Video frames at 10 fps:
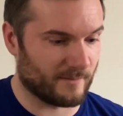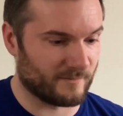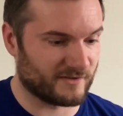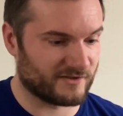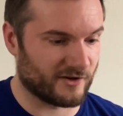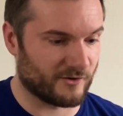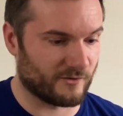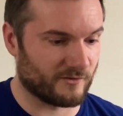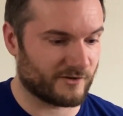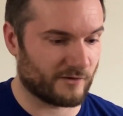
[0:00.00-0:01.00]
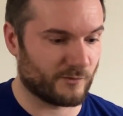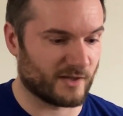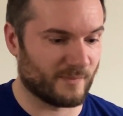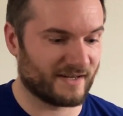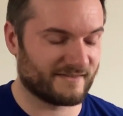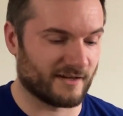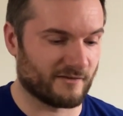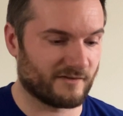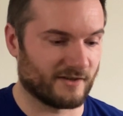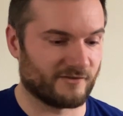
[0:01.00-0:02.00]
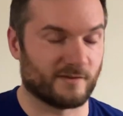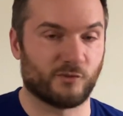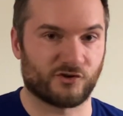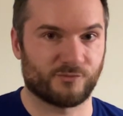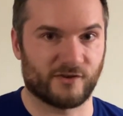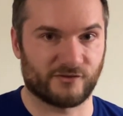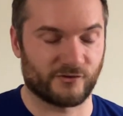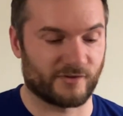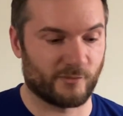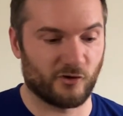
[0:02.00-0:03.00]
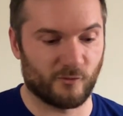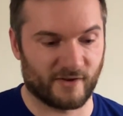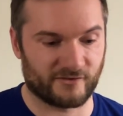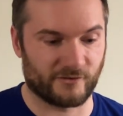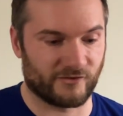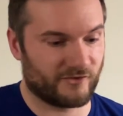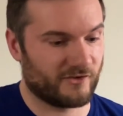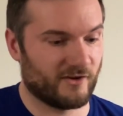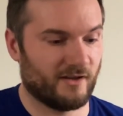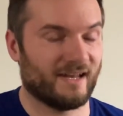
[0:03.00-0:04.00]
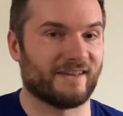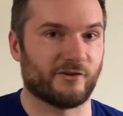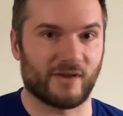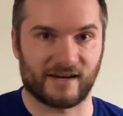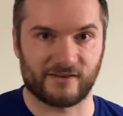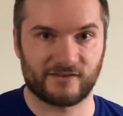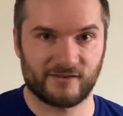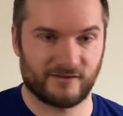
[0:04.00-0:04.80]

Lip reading: So starting with the big stuff, there's the push muscles, the pull muscles, and the legs.